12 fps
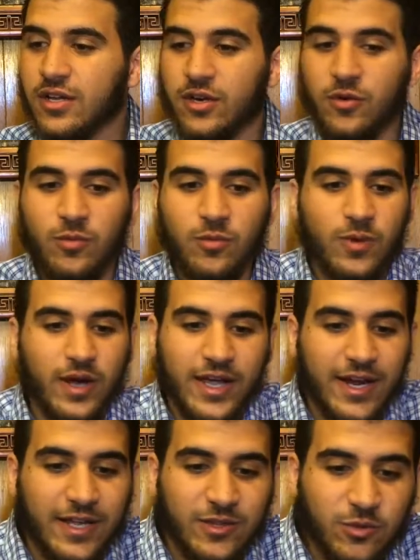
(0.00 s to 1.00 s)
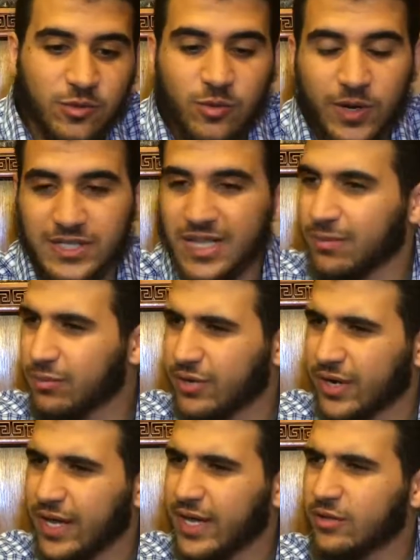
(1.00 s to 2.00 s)
You know, what can I do? Do I stop
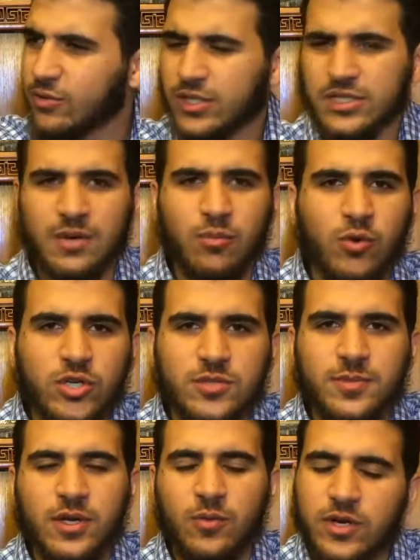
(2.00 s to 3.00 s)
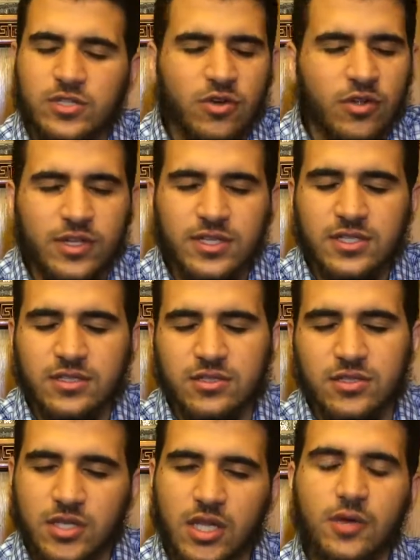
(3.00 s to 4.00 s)
praying? Do I stop worshiping? What is all this?
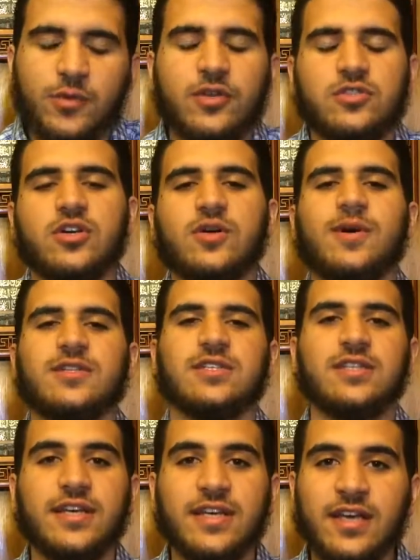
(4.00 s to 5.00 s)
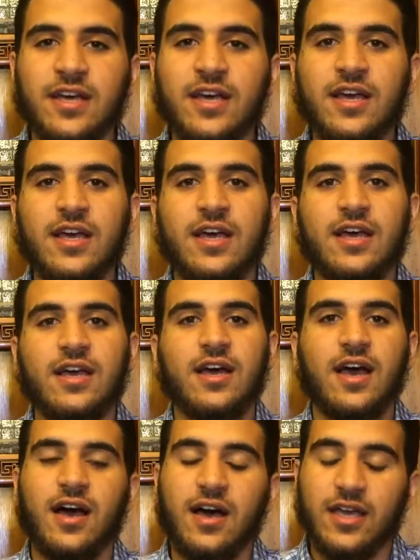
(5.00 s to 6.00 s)
Inshallah, we're going to talk about today.
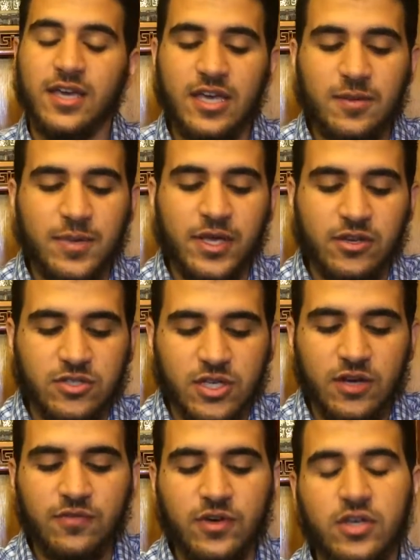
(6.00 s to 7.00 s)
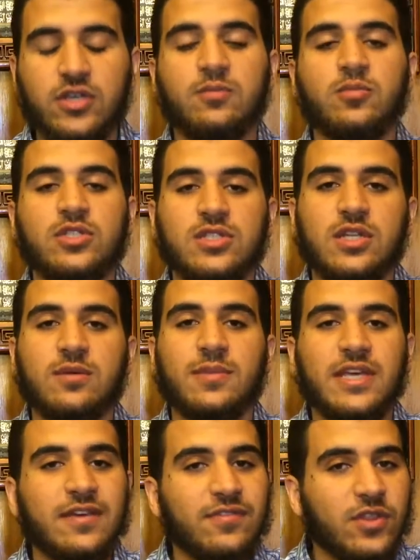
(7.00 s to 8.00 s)
Keeping yourself a good
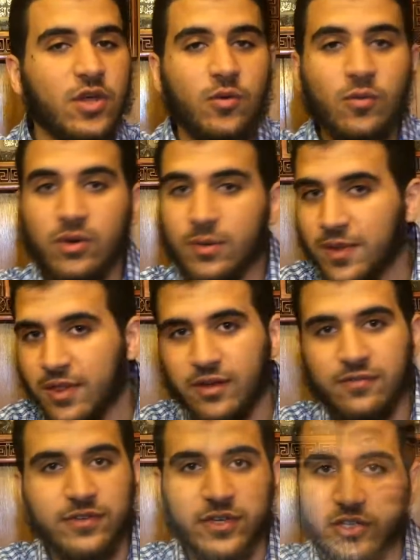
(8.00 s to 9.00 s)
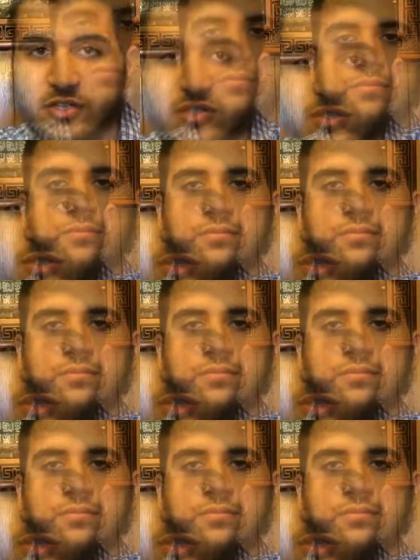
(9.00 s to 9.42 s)
Muslim, even though Ramadan finished.